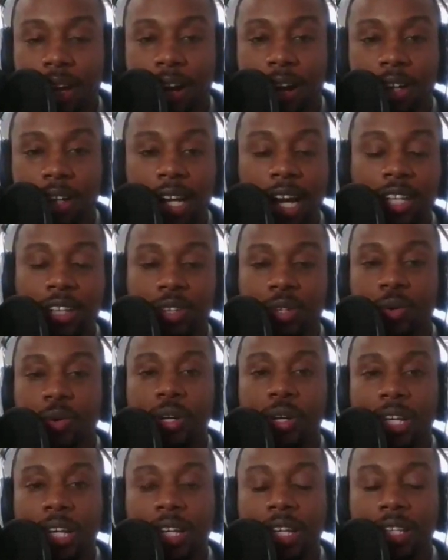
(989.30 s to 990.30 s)
are not
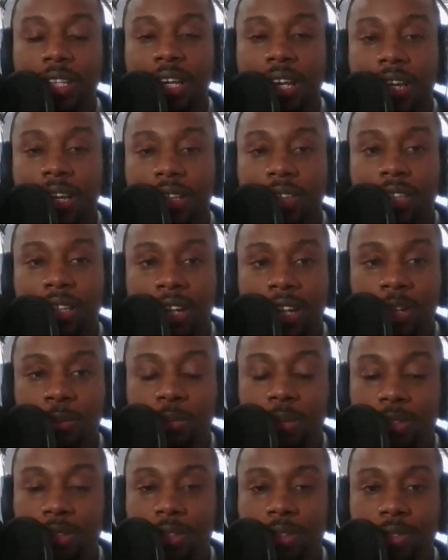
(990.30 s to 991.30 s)
doing anything to
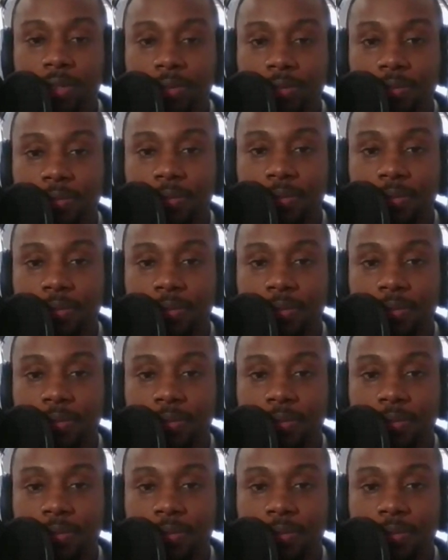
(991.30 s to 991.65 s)
help us.